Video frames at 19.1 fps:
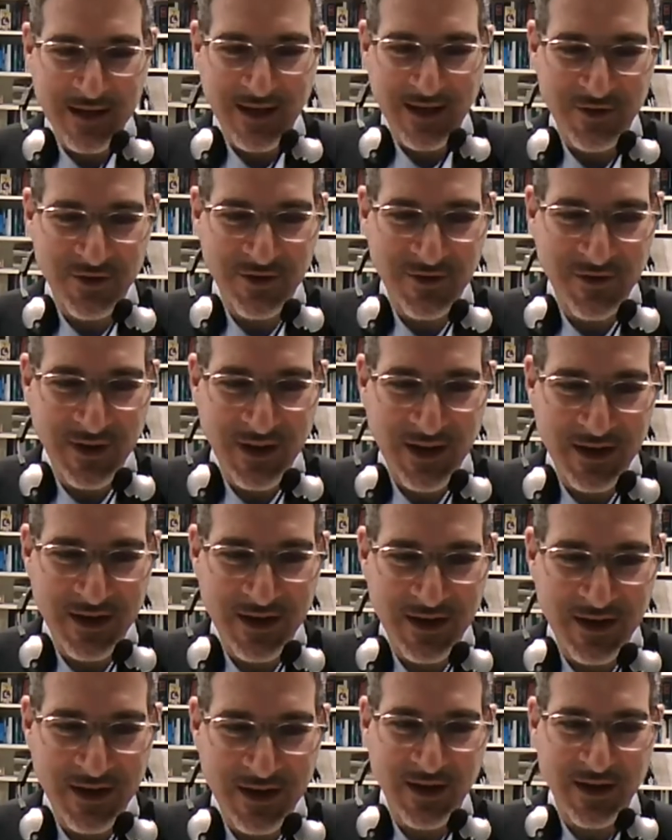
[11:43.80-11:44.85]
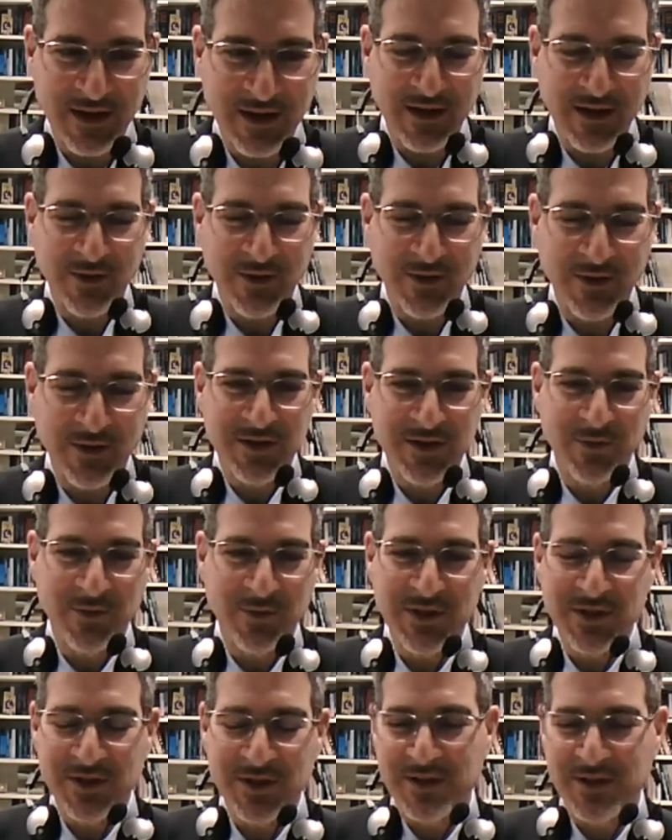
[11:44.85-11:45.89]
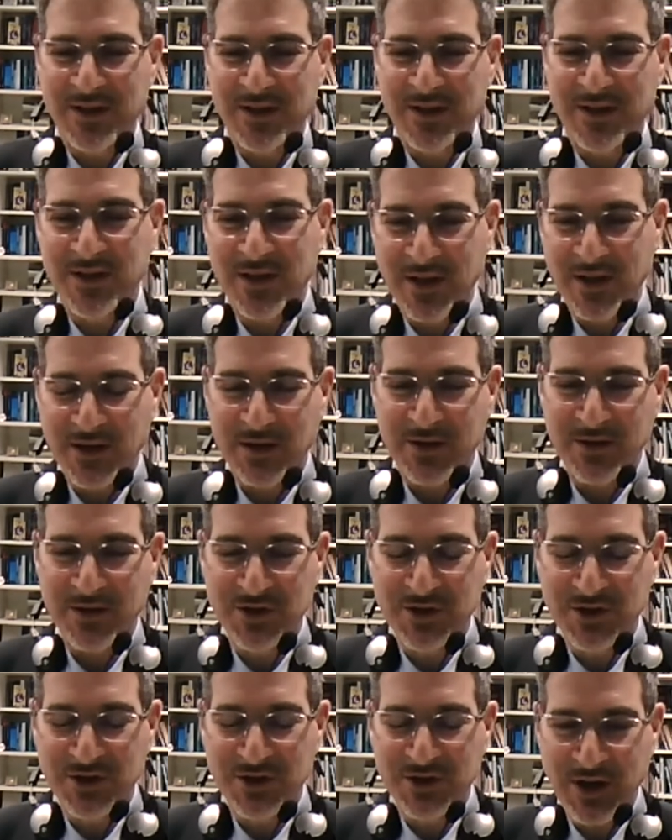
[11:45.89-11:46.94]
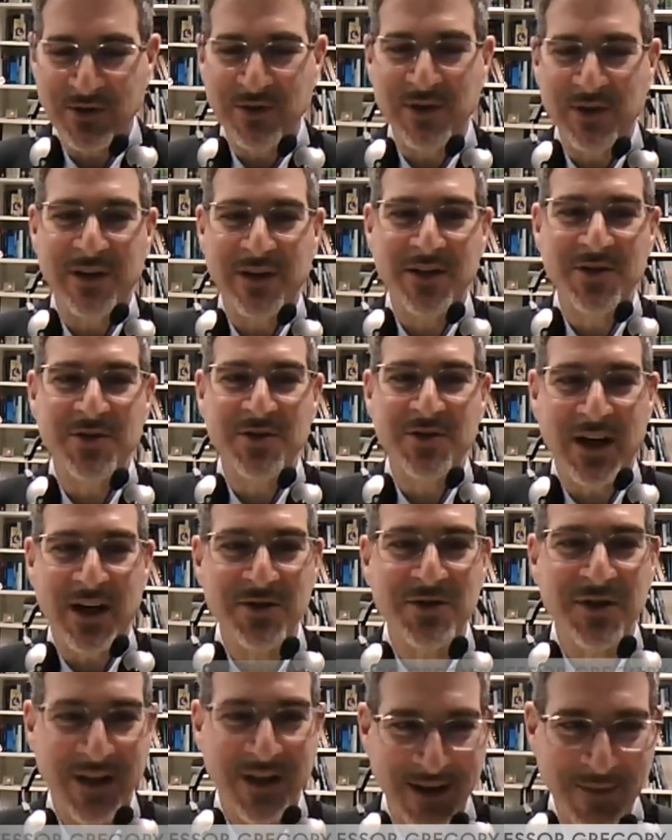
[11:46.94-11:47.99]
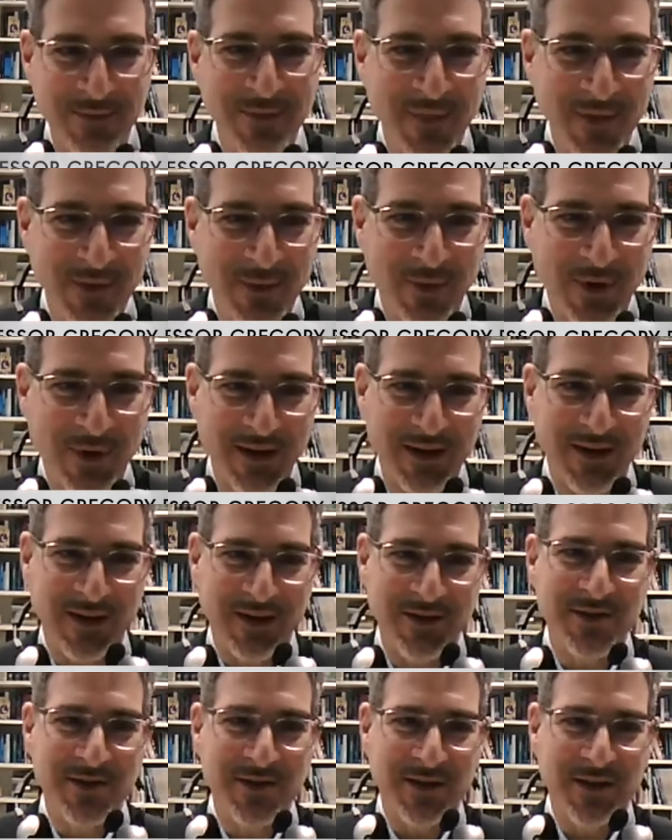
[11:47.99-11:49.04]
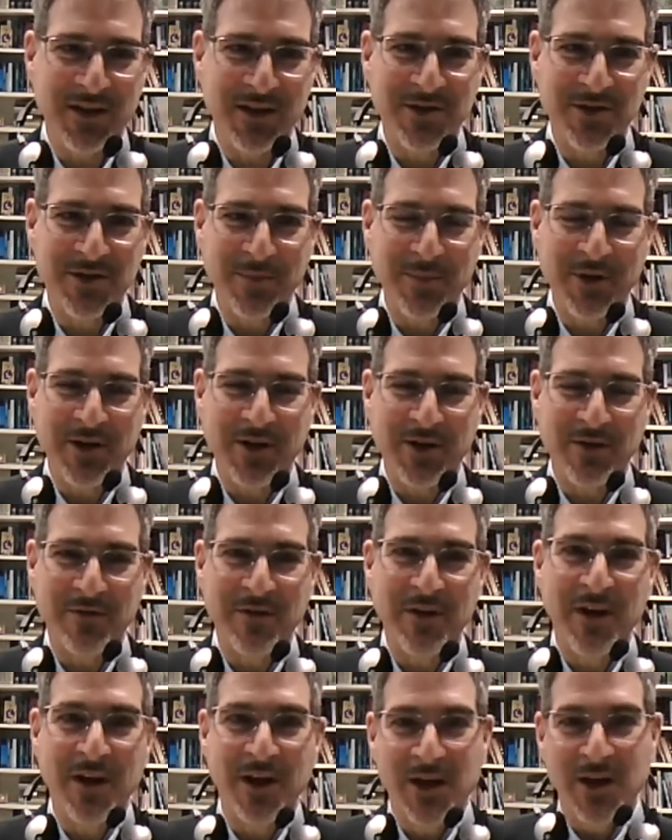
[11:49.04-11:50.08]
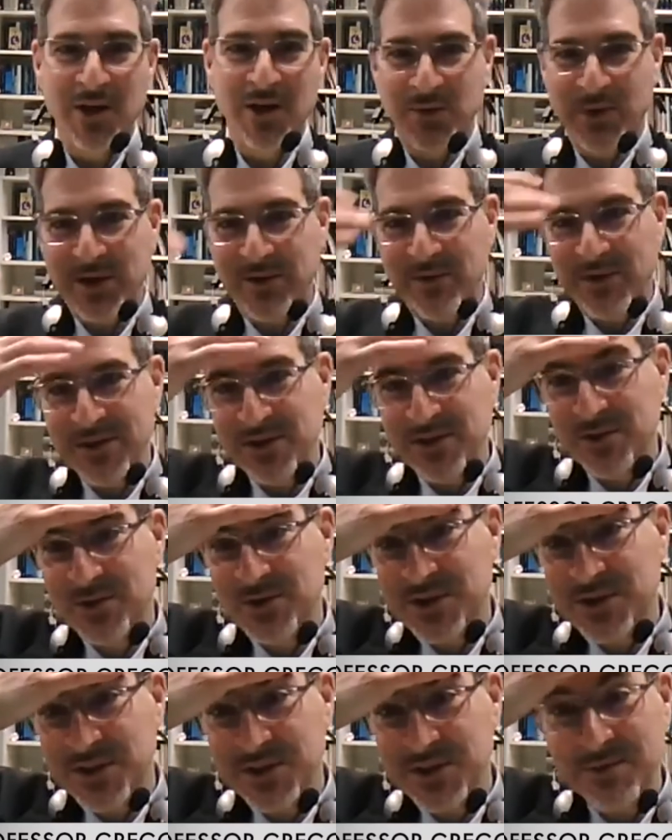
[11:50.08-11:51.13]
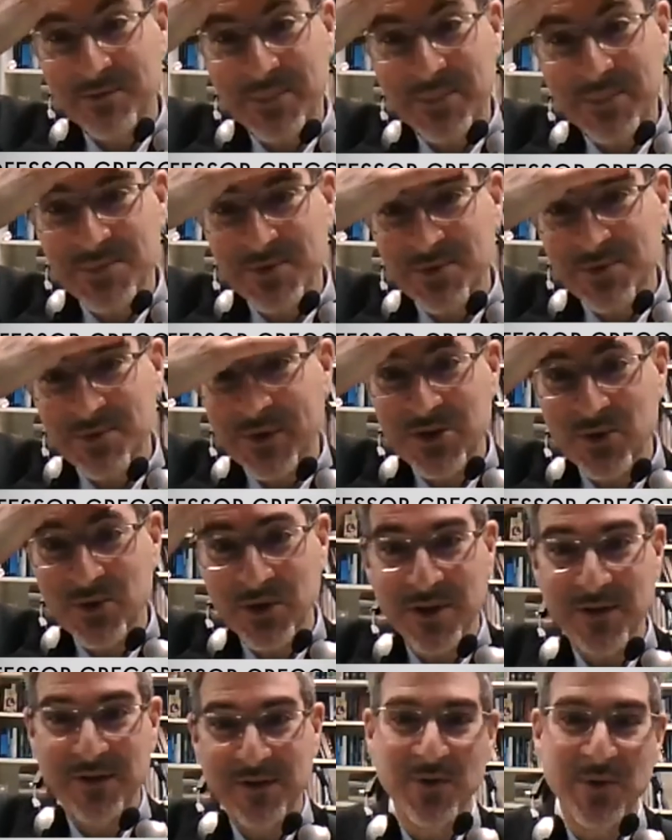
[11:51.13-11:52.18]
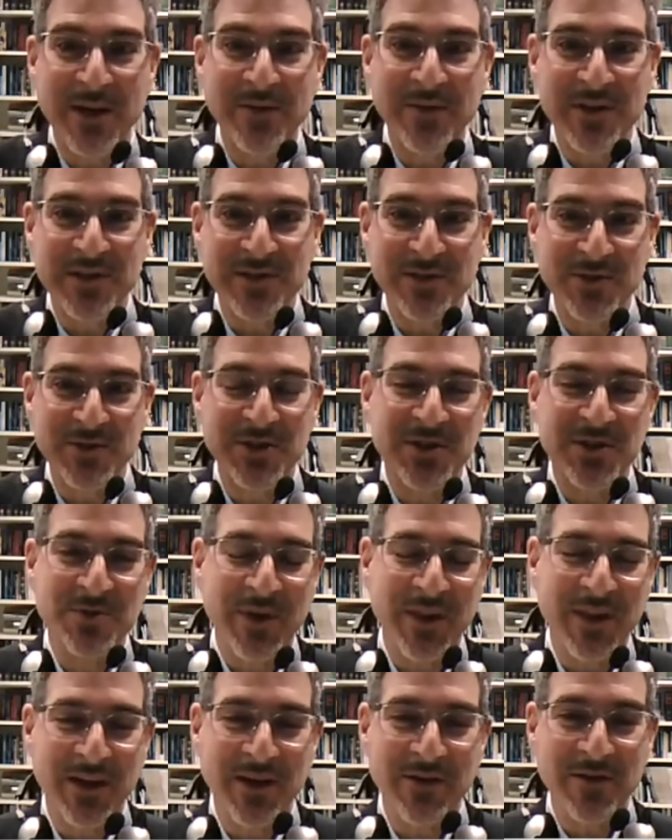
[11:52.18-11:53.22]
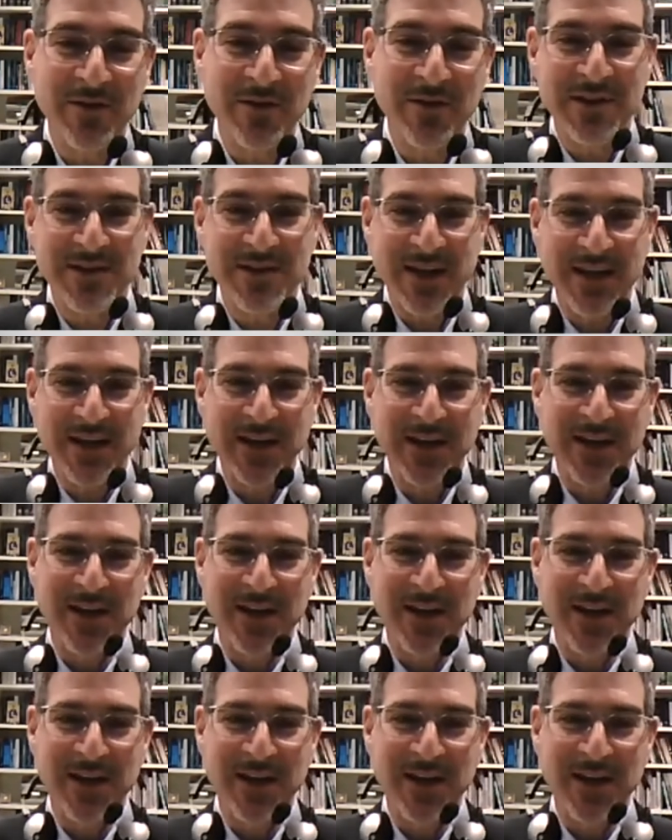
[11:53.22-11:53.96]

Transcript: Andrew, for that question, which is a general introductory one into the topic of UN resolutions. And perhaps when we talk of UN resolutions, we think of them as a